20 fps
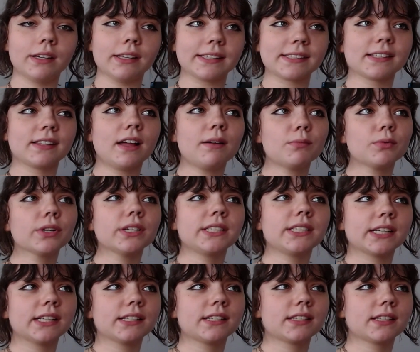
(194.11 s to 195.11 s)
It's a lot more
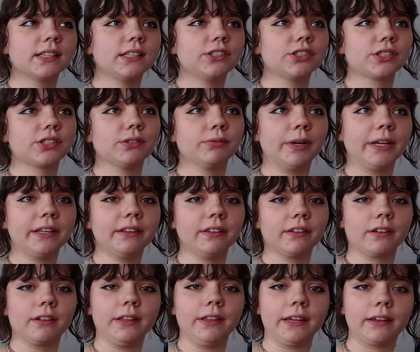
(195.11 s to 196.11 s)
intense than just a
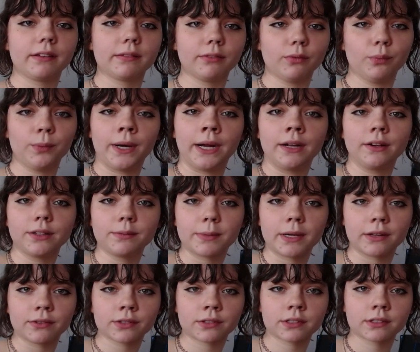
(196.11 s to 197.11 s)
regular, Wild
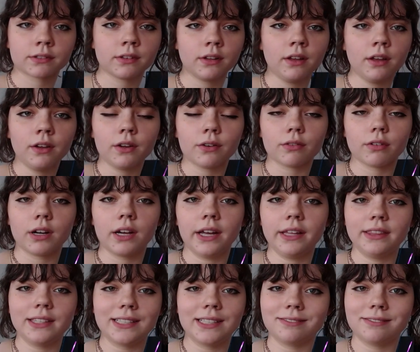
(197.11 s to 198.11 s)
Mouse
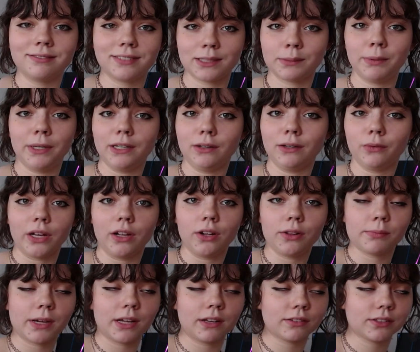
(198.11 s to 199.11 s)
ride, that spinning
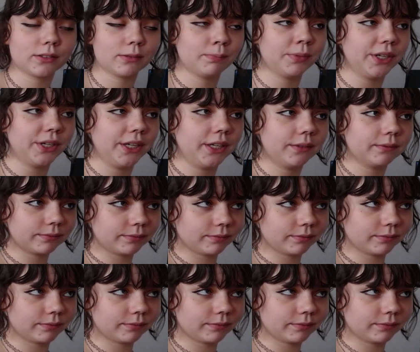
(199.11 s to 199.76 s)
Wild Mouse, but